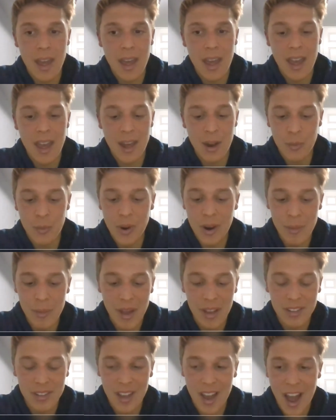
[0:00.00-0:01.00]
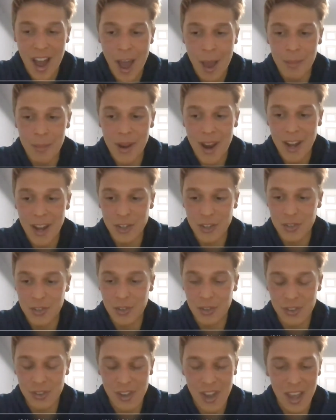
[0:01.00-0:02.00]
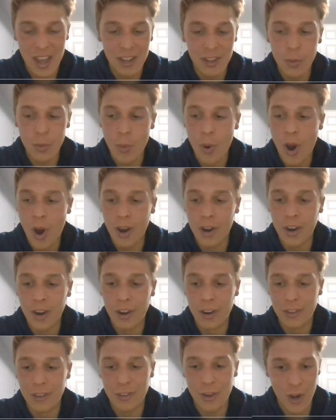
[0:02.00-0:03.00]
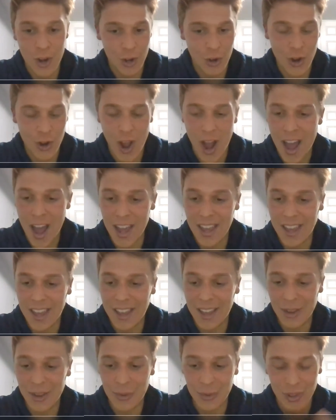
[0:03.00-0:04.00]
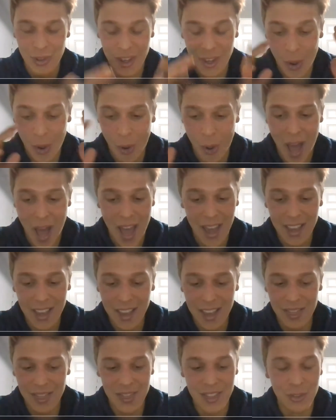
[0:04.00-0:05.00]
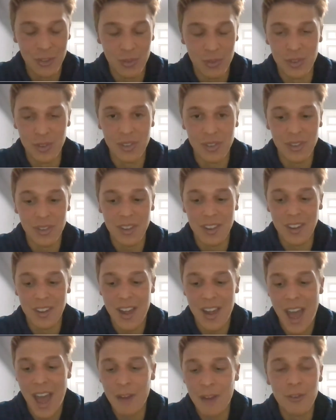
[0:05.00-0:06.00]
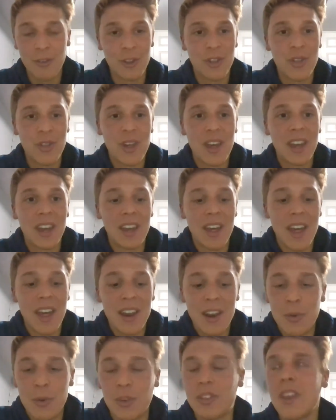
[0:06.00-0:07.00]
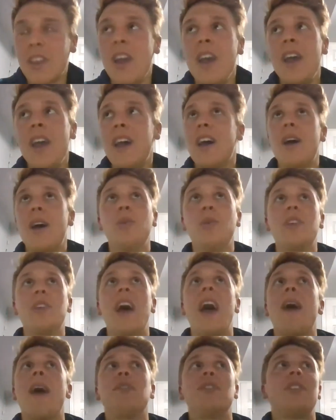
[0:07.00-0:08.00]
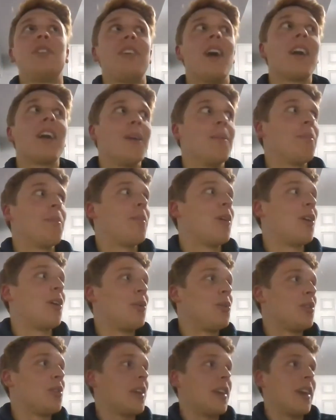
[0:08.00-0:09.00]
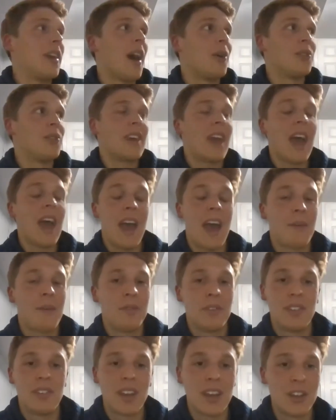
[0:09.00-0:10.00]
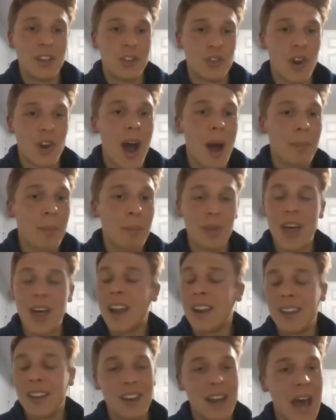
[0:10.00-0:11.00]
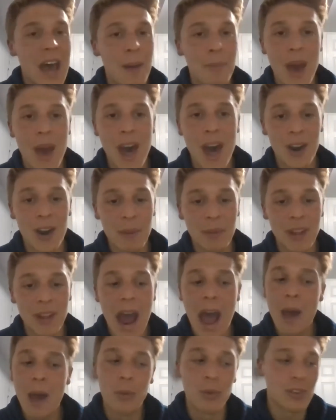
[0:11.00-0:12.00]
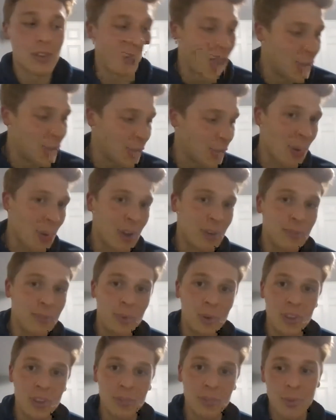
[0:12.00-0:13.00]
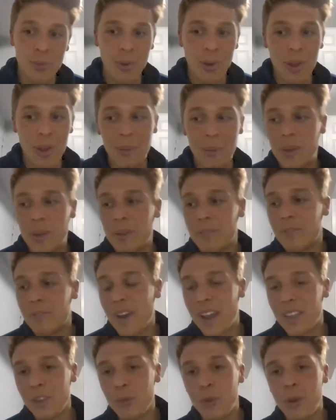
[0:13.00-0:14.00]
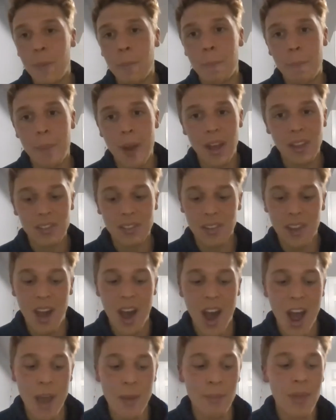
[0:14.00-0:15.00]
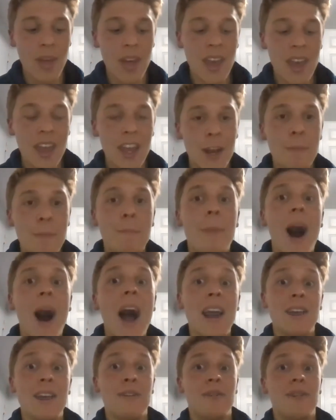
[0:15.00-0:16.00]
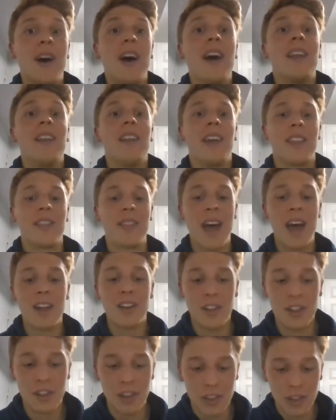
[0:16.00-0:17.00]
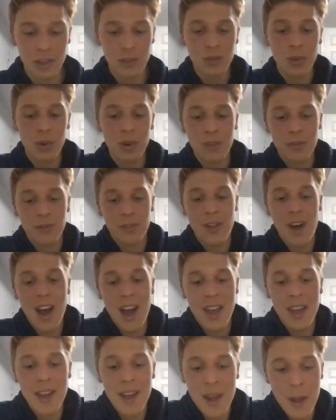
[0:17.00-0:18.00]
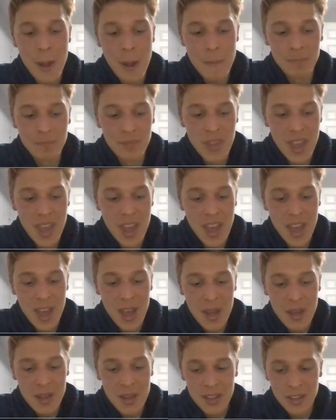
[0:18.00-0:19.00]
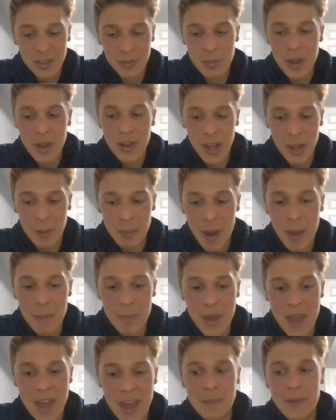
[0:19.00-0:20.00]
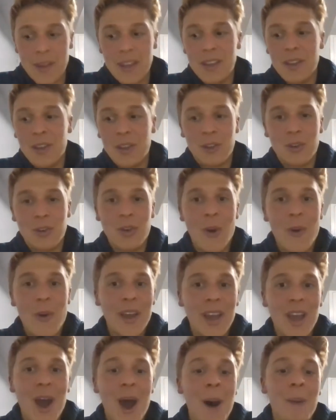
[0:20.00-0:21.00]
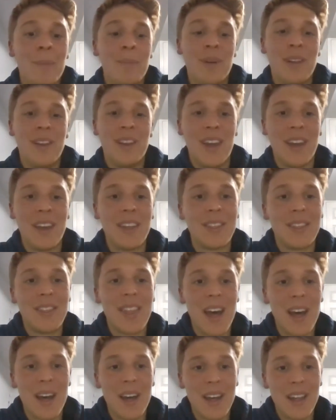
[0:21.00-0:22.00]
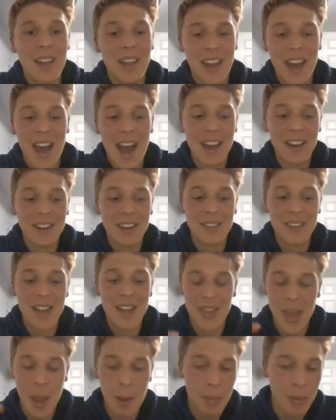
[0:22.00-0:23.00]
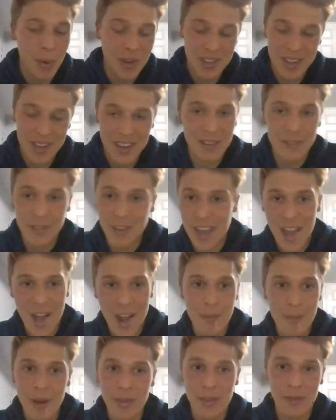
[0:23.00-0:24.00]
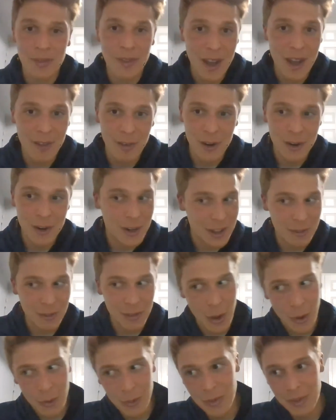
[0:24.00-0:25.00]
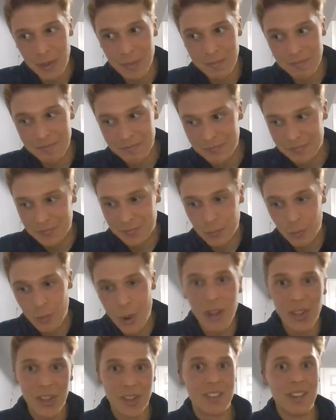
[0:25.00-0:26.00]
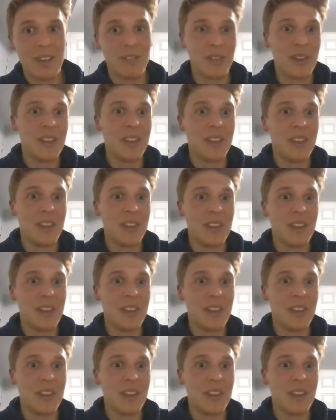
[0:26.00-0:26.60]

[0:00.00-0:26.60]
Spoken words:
and it went a best time, and I just sank in the water, started crying, and was like, this is everything. And it was a half a second, or it was like a half a second drop, but that did not matter. I mean, I was under 144. It finally went a best time in my event. Like that, like the 200 fly has been like my baby growing up, and like that, like I at that point didn't even care about the 500, even though relatively